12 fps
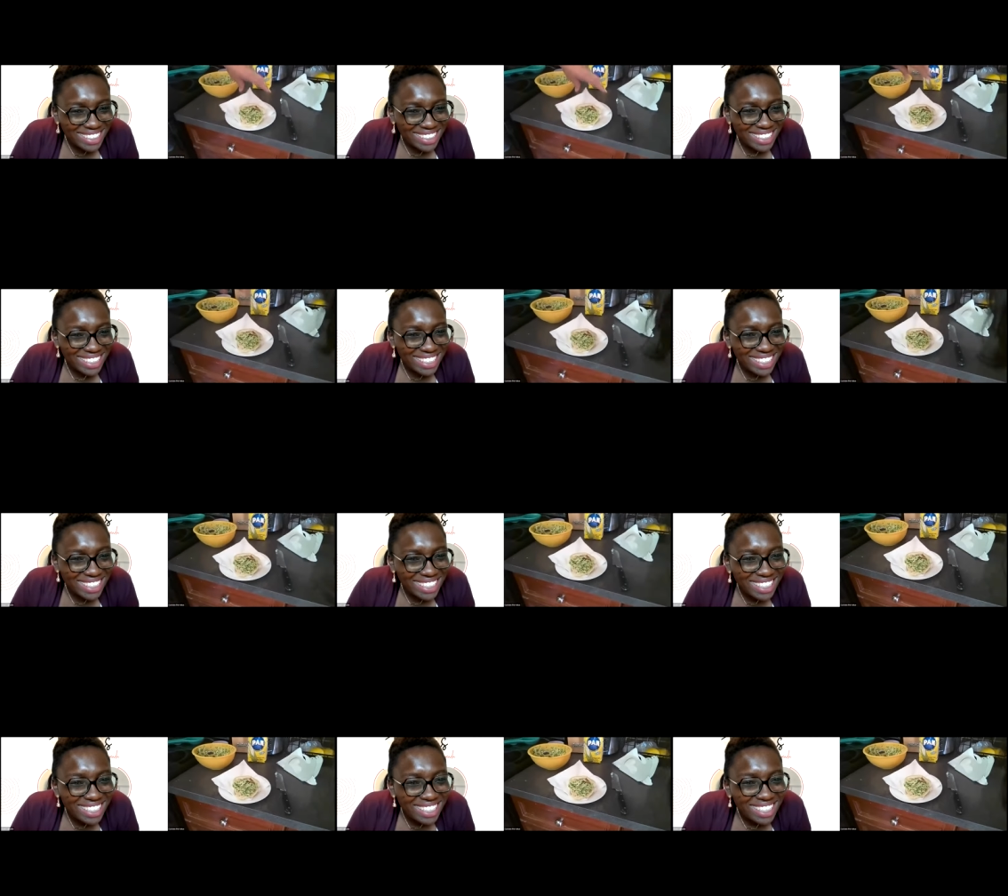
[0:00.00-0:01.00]
eaten.
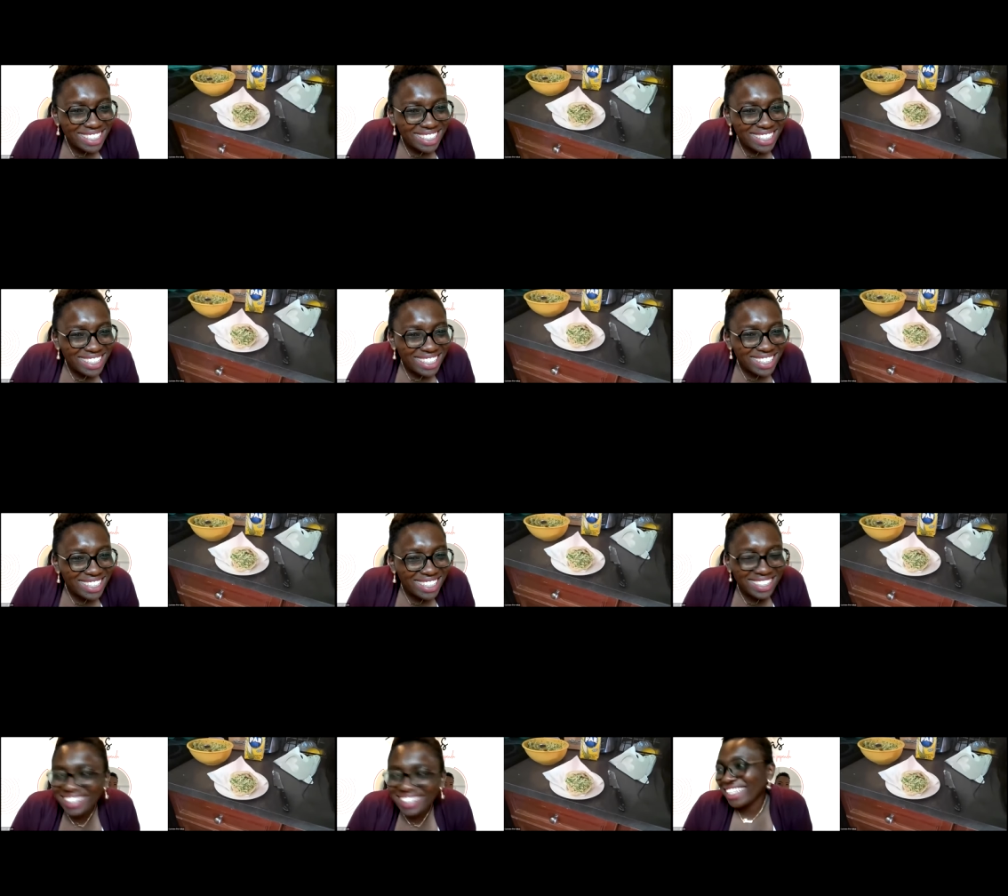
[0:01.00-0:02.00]

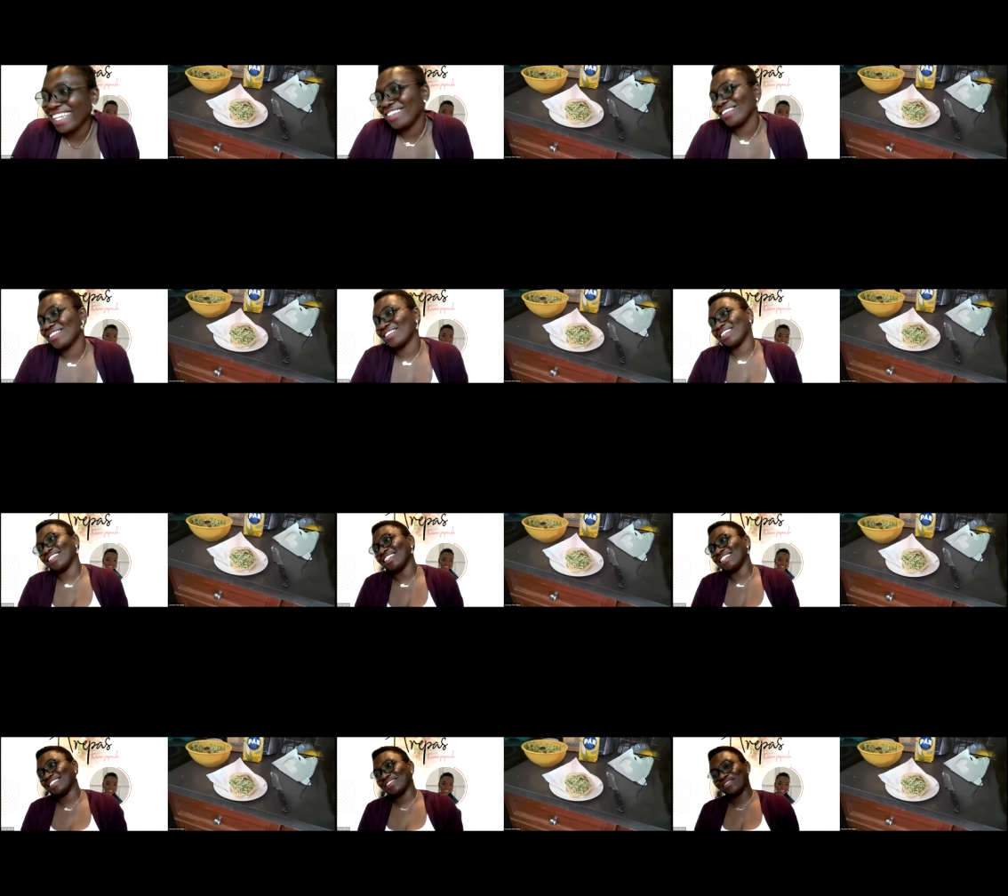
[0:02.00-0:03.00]
Oh, that looks so
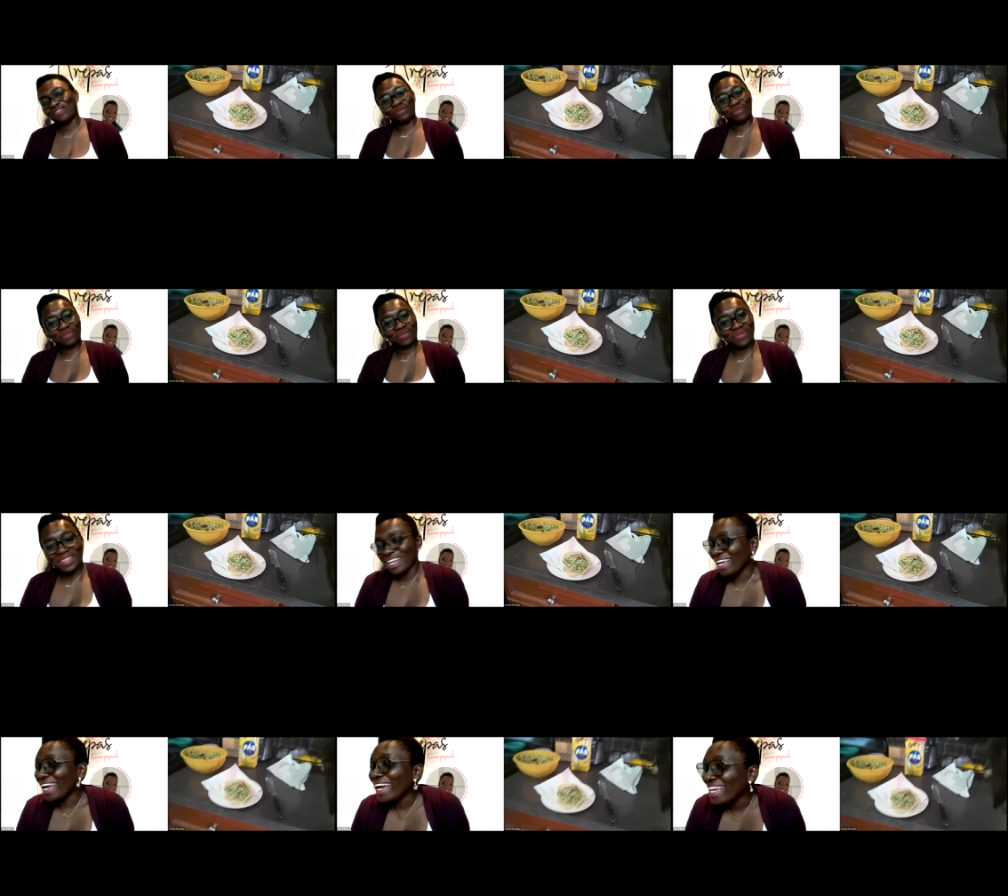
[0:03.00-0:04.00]
good.
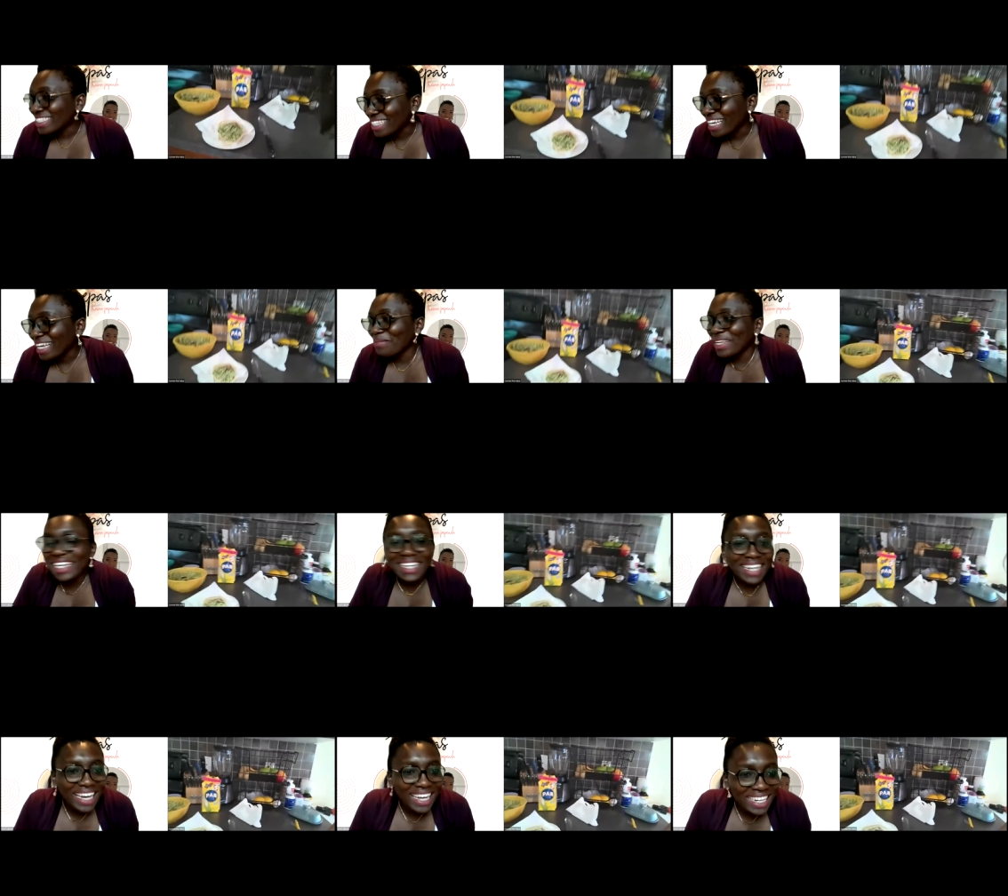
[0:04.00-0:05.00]
yes, like a mini
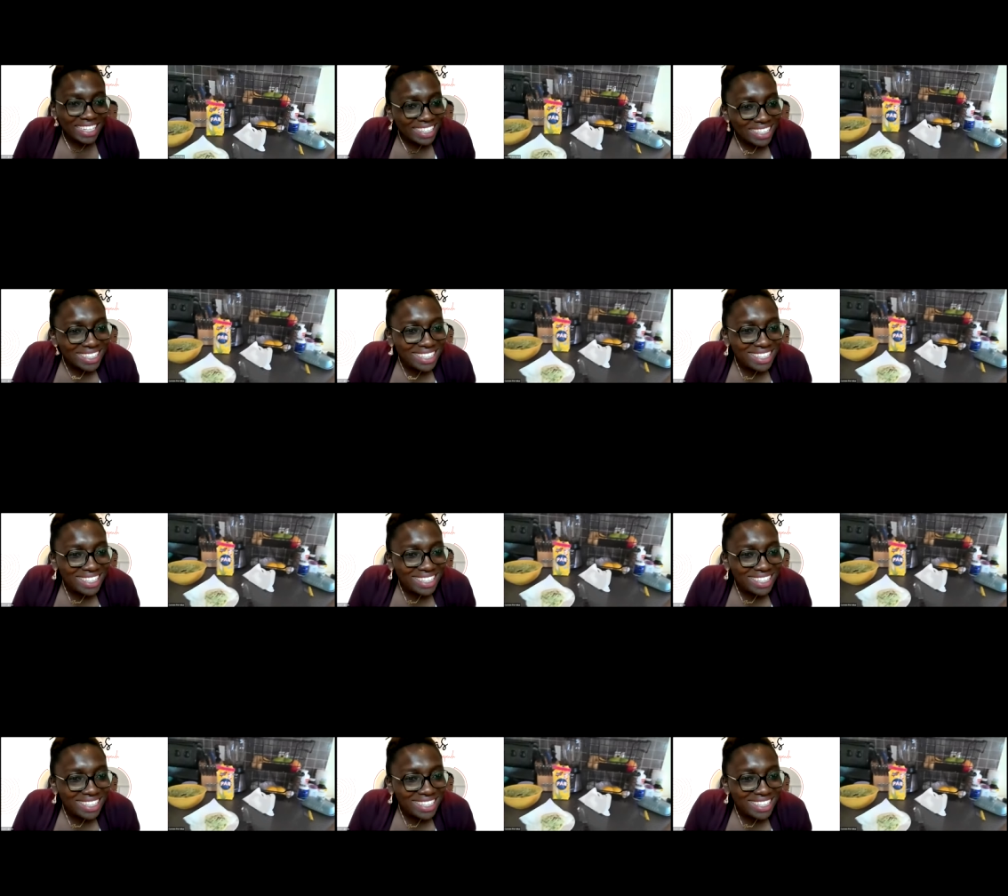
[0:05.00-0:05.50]
nan.